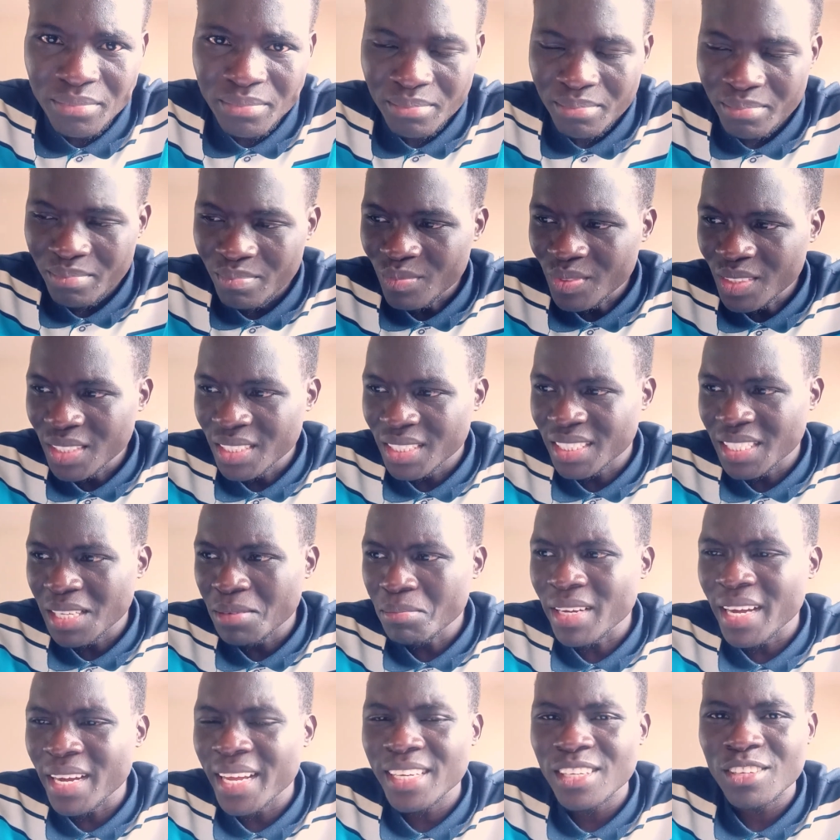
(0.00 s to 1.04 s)
same
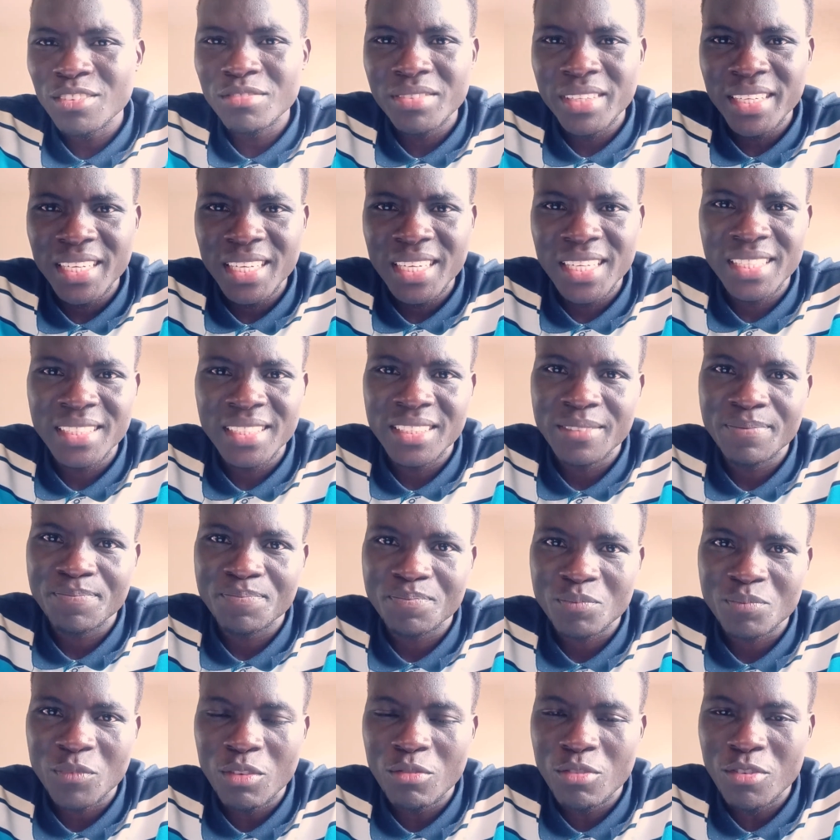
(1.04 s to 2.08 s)
kind of dealings
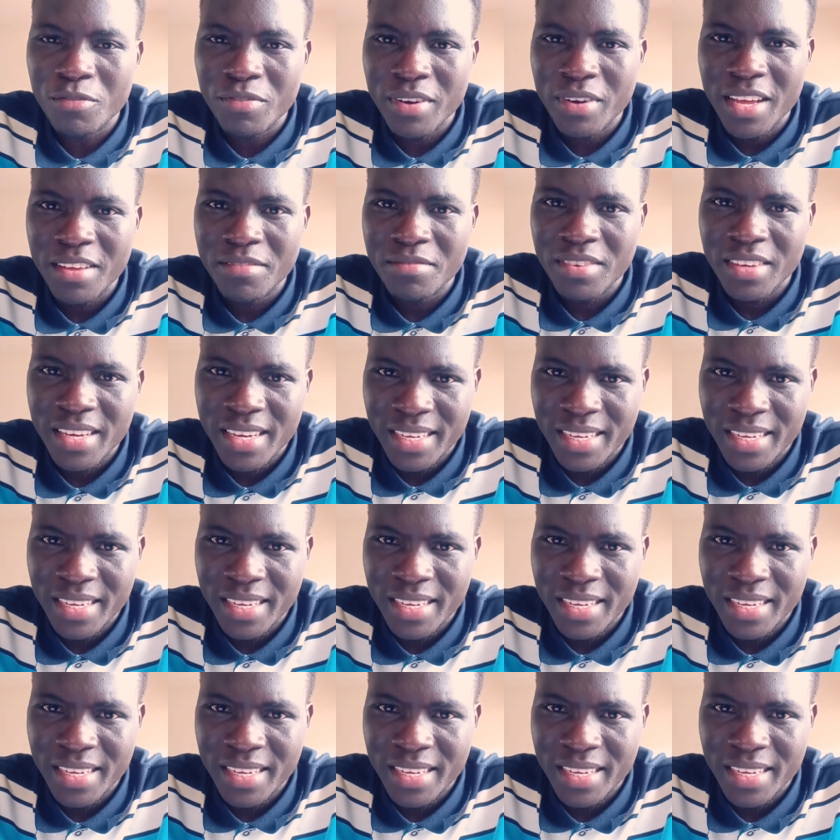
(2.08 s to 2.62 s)
for 5 years,